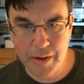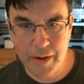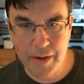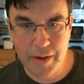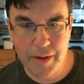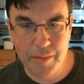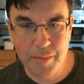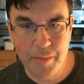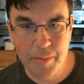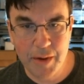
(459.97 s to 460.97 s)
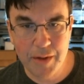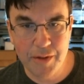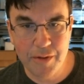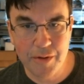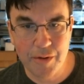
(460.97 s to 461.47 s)
I made
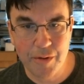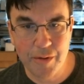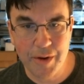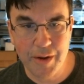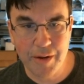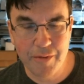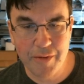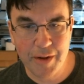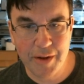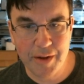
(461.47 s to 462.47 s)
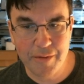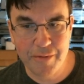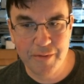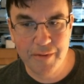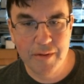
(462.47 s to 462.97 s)
the 0 and FF,
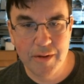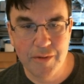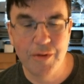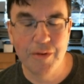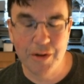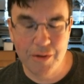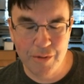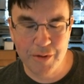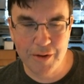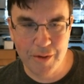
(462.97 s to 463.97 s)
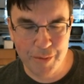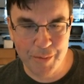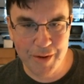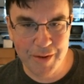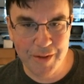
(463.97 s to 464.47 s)
if you're using 2's
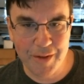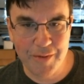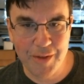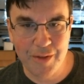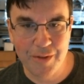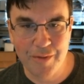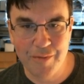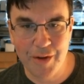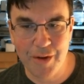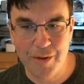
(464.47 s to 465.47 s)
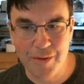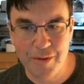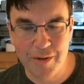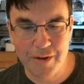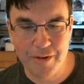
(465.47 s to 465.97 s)
complement, then these
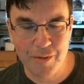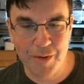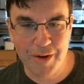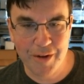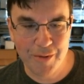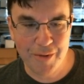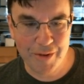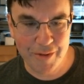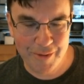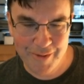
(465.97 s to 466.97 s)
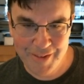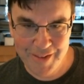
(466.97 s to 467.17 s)
values are actually right next to each other.